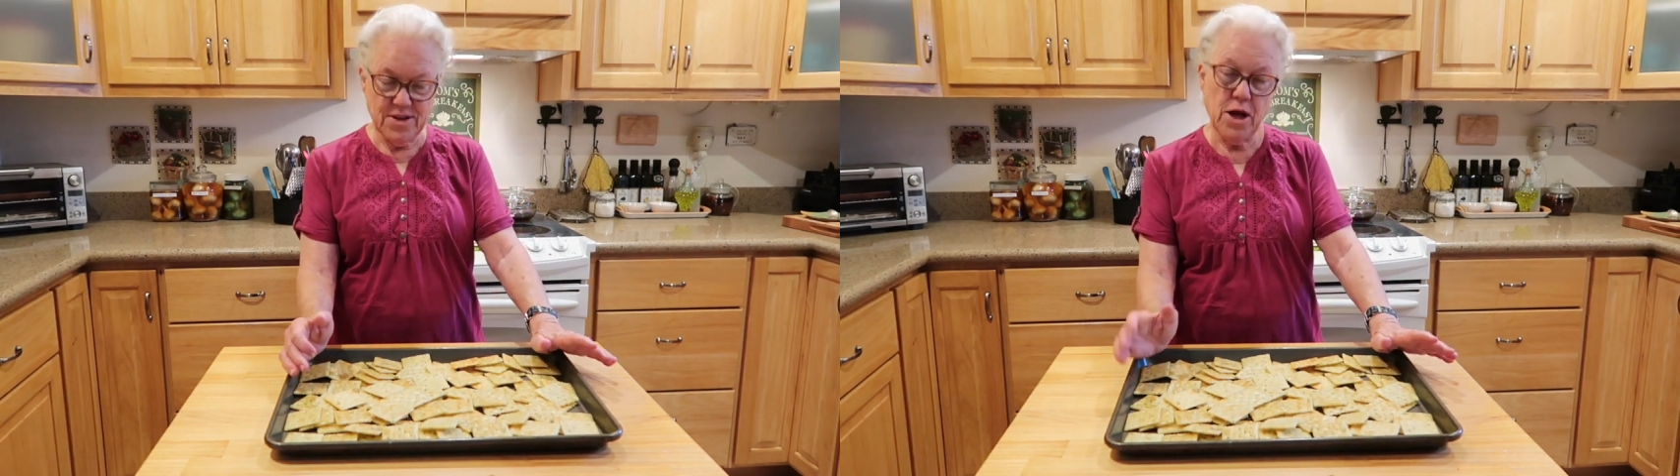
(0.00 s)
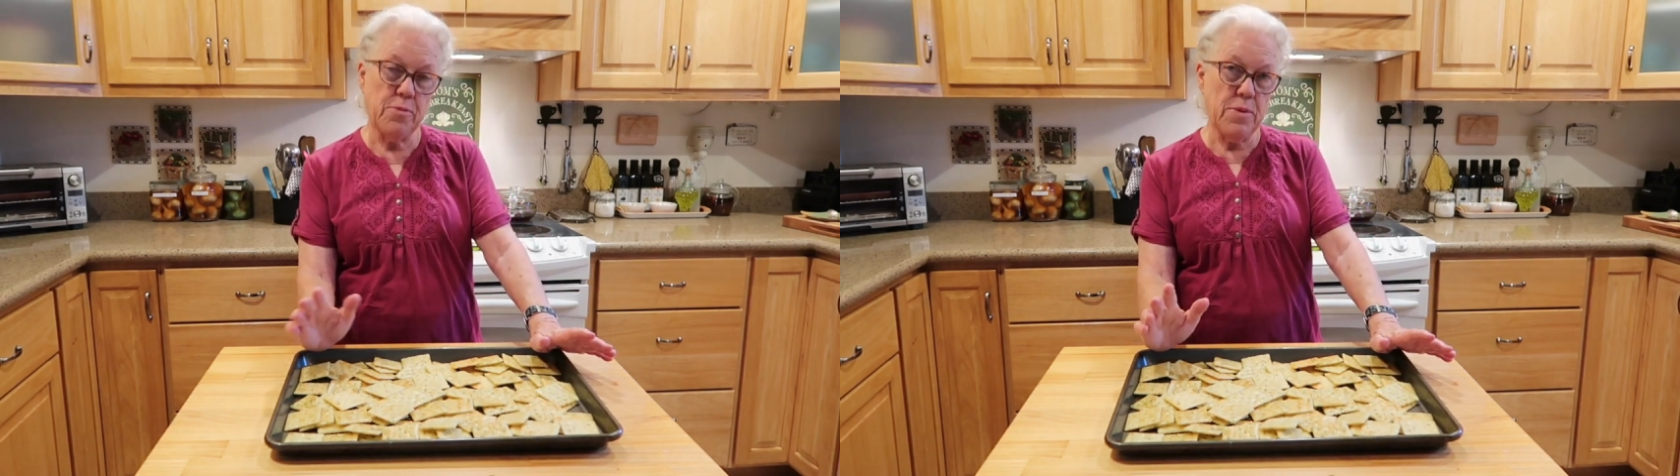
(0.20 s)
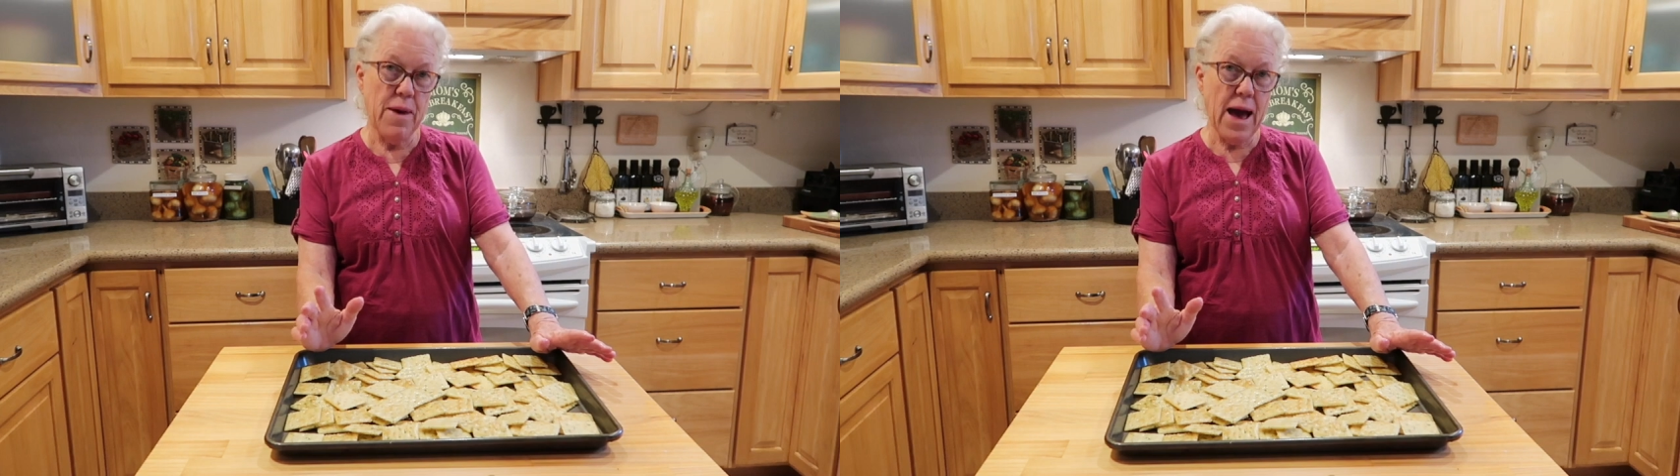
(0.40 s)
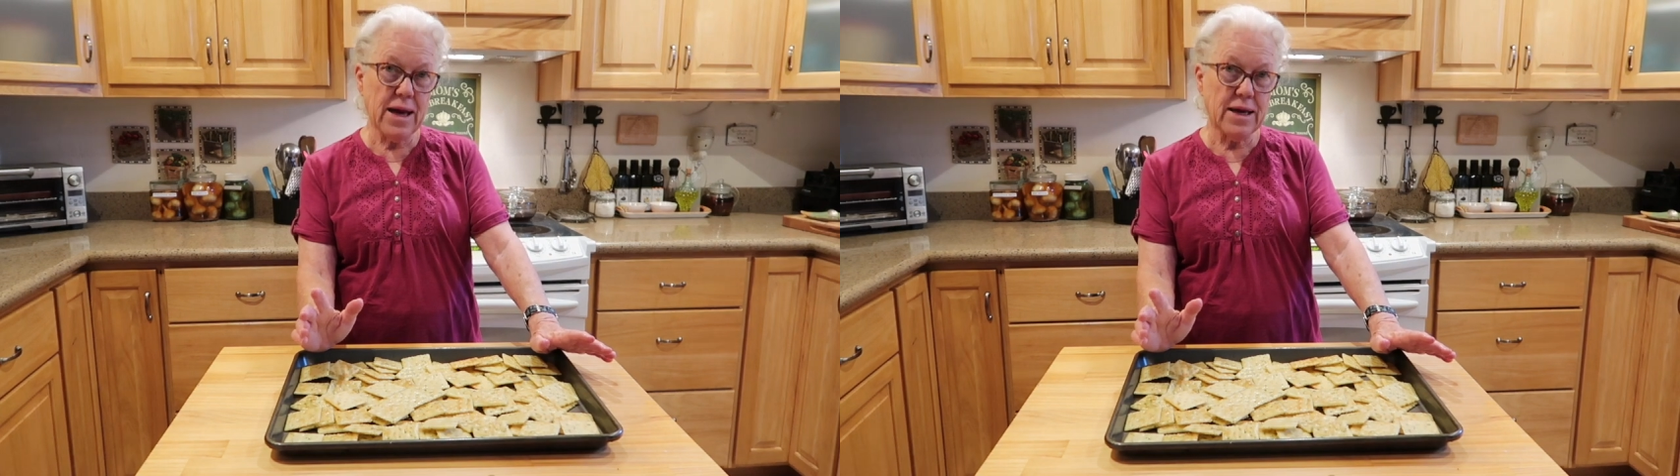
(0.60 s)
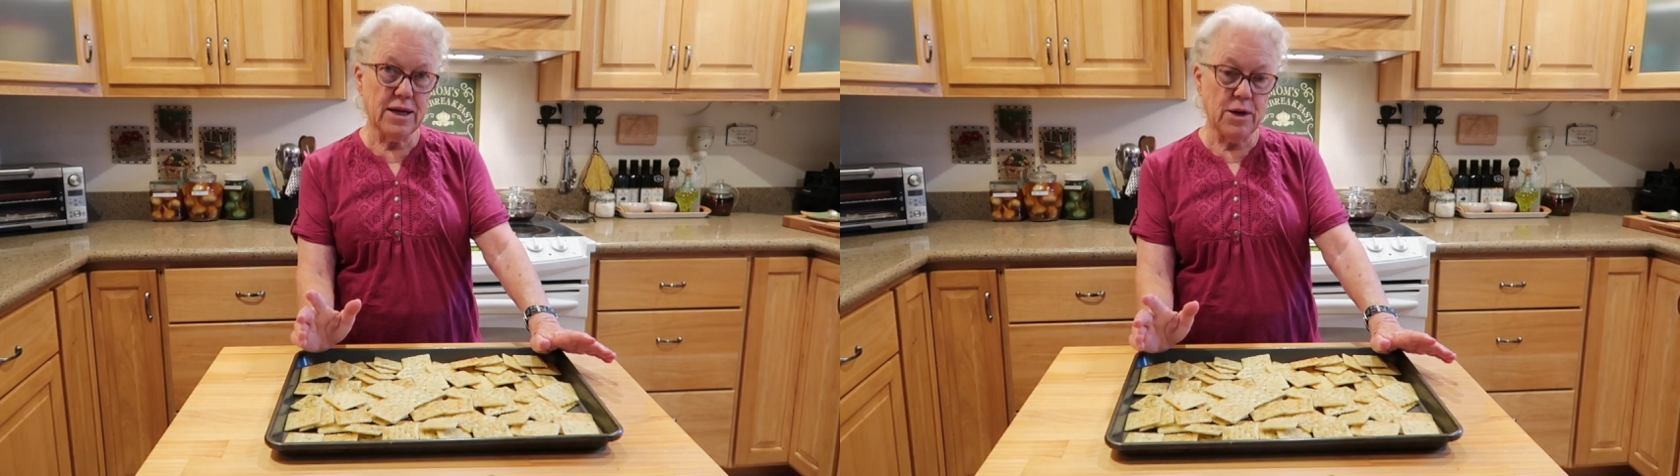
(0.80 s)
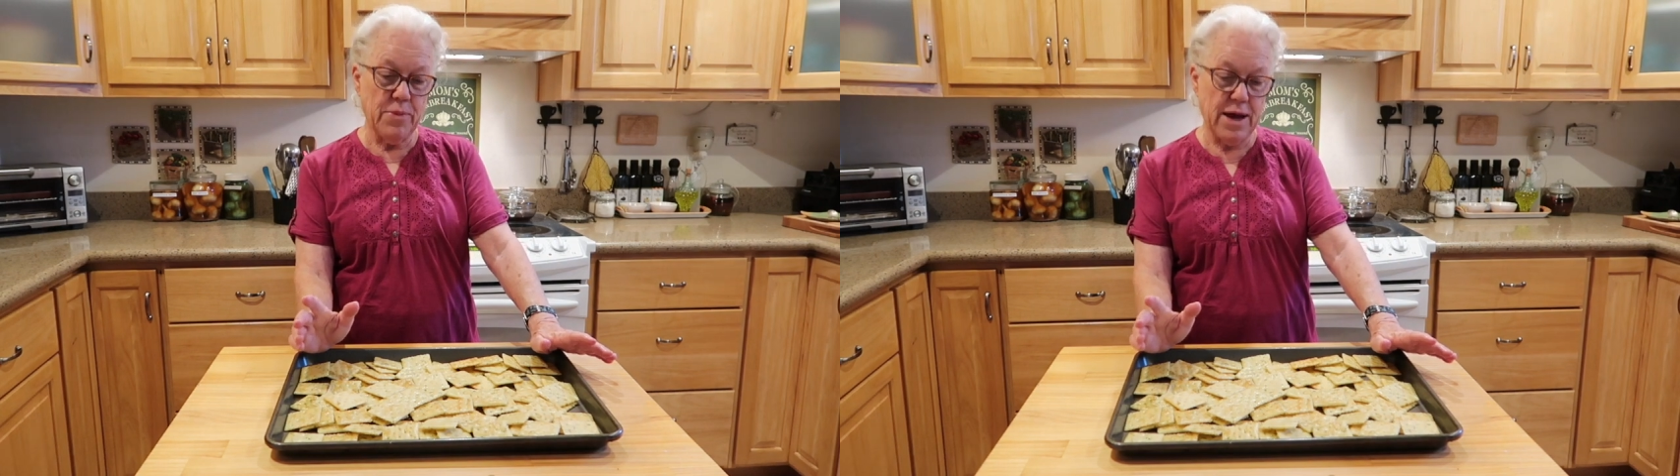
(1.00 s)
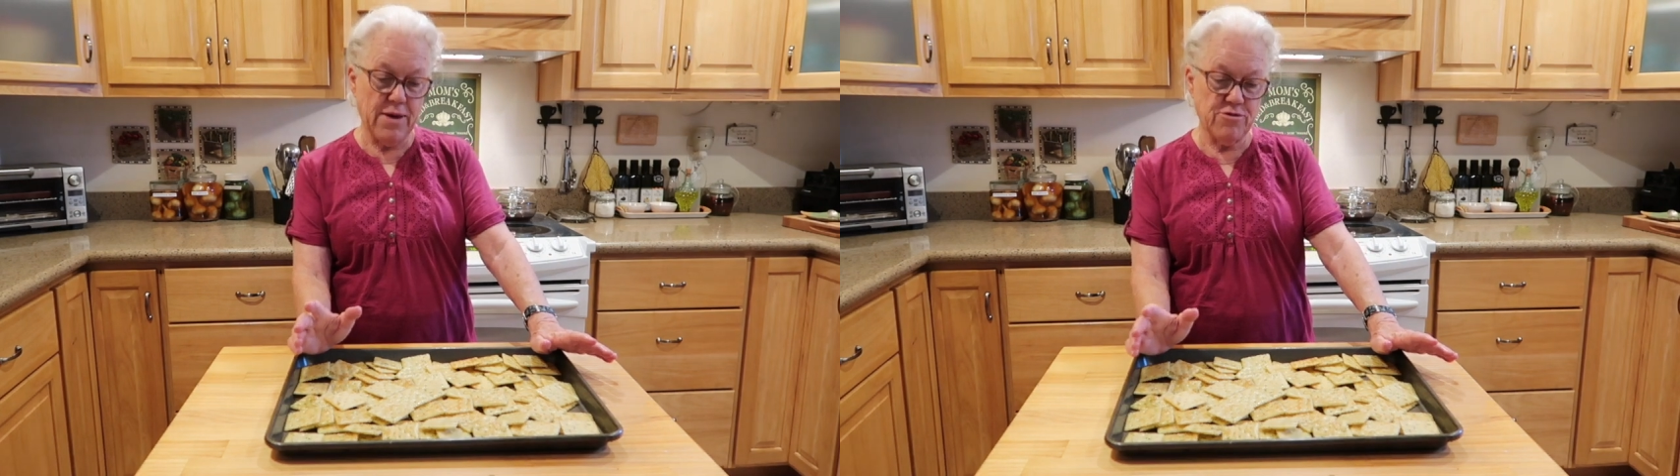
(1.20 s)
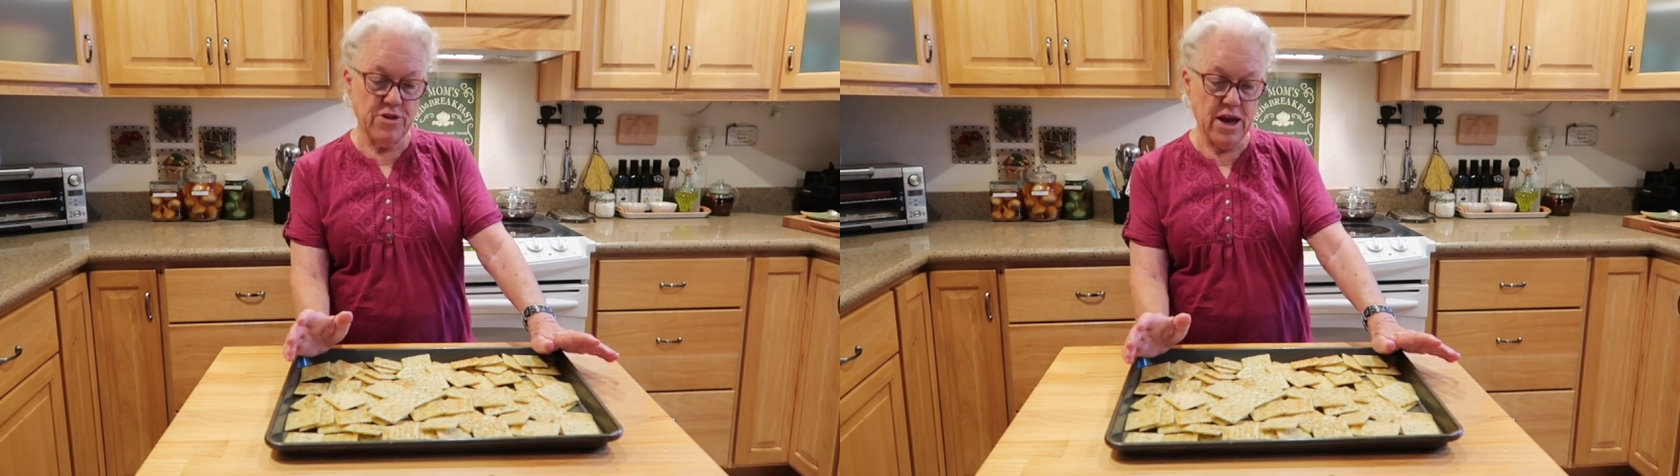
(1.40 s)
I'll be back in a little bit
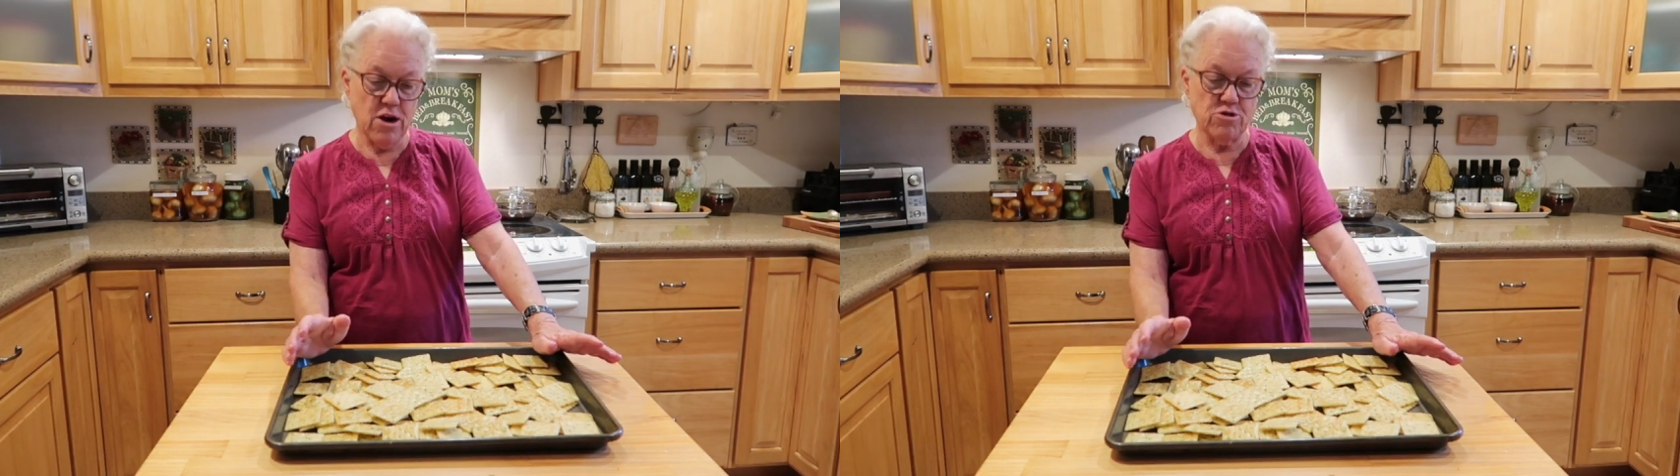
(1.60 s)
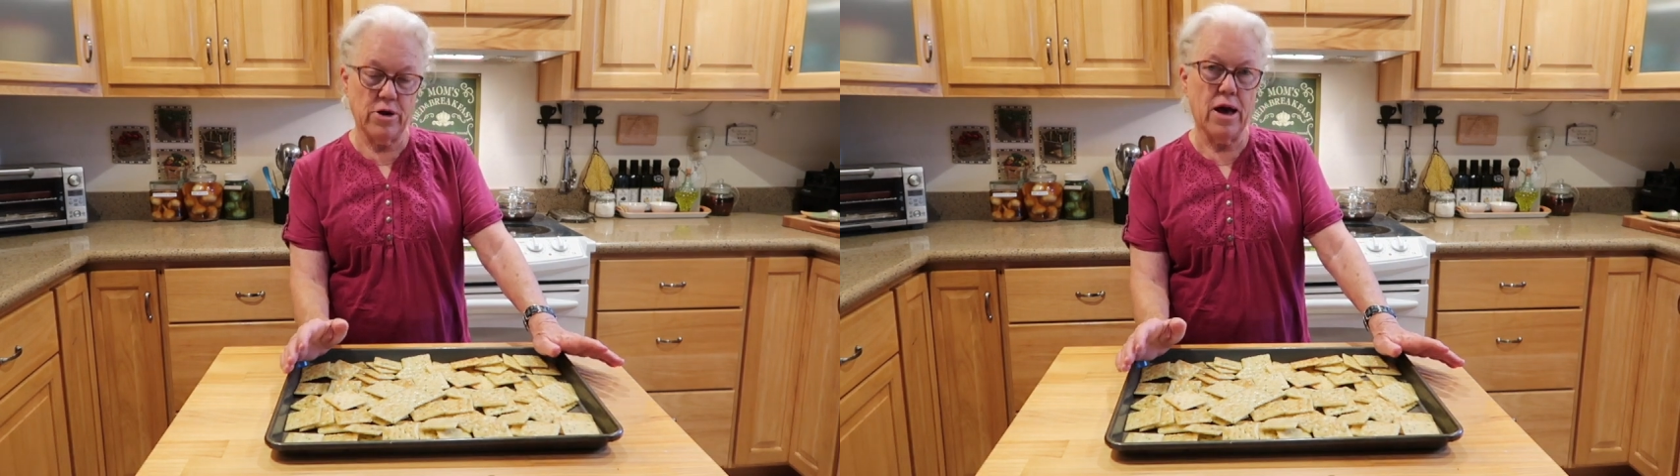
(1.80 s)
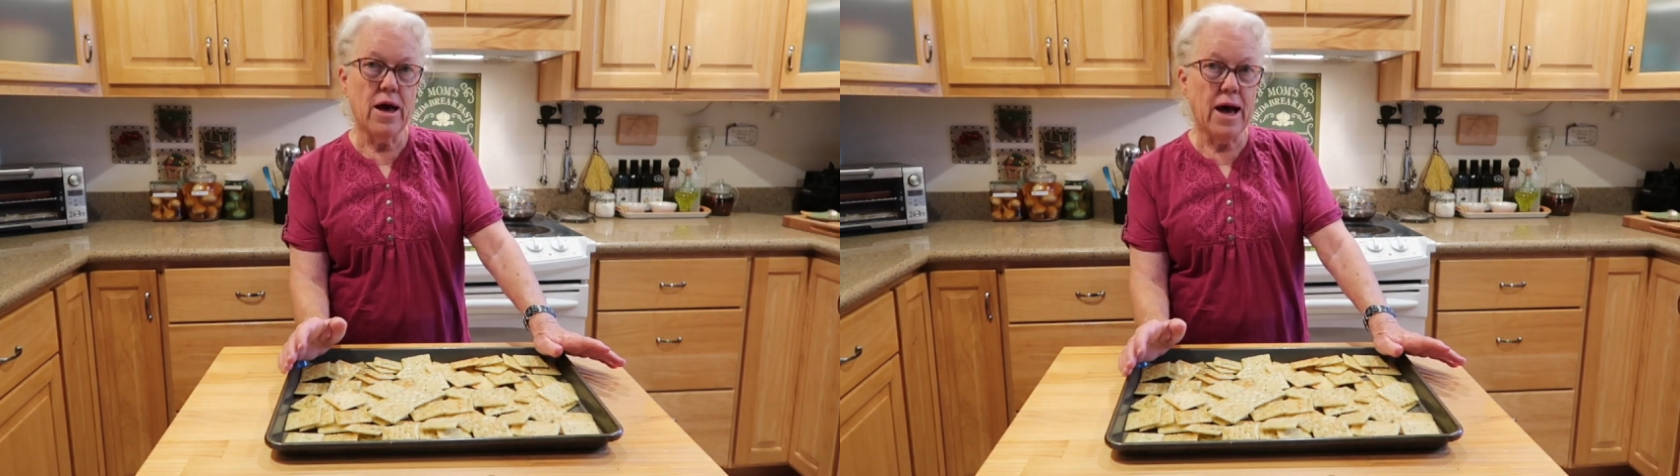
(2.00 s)
after they air dry.